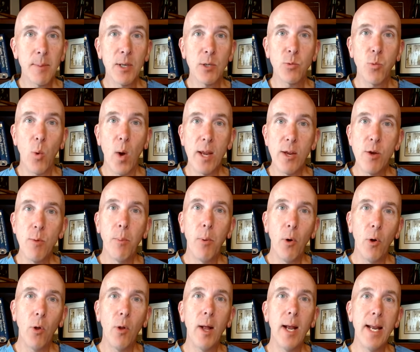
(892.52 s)
is when you
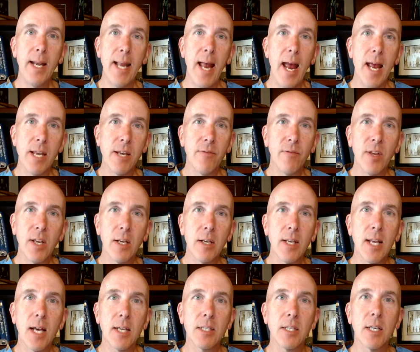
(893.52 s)
pull an end of the
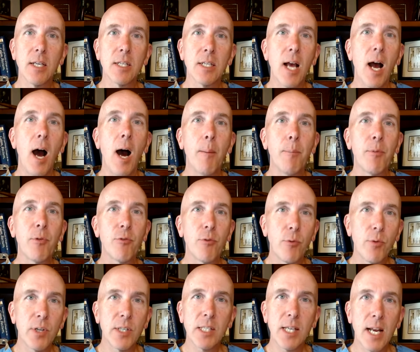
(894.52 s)
intestines up
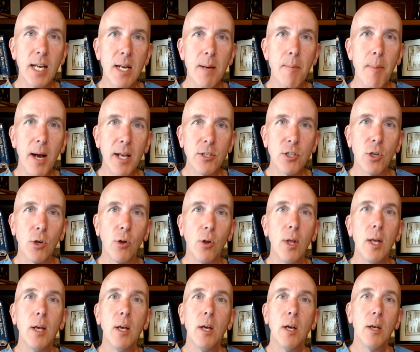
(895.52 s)
through the skin and muscle
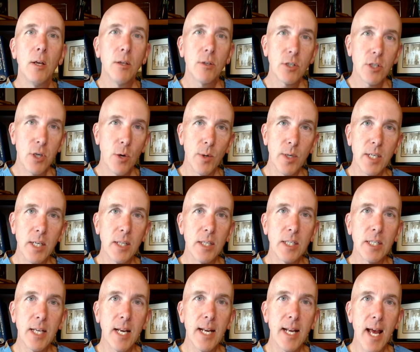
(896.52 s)
sew it to the
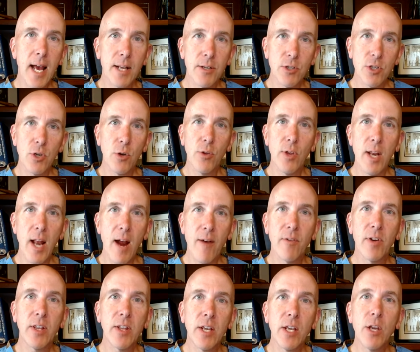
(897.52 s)
skin edge so that
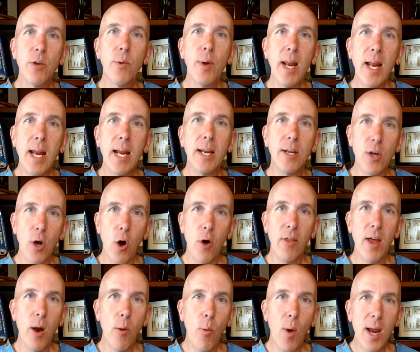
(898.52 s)
everything you eat, all
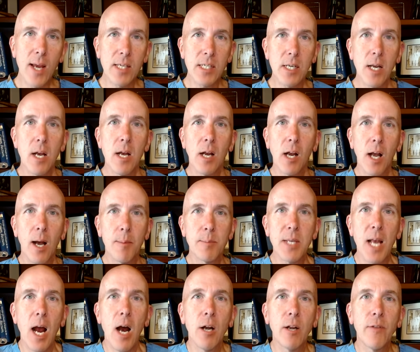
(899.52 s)
that waste, comes
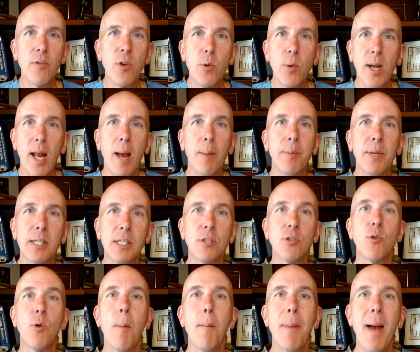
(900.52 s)
out of you and empties
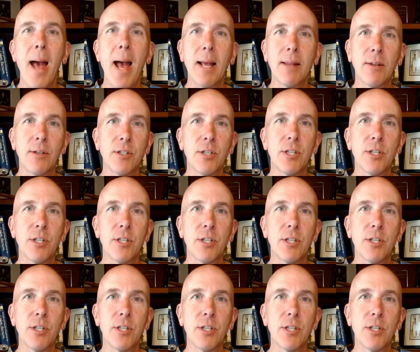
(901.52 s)
into a bag that's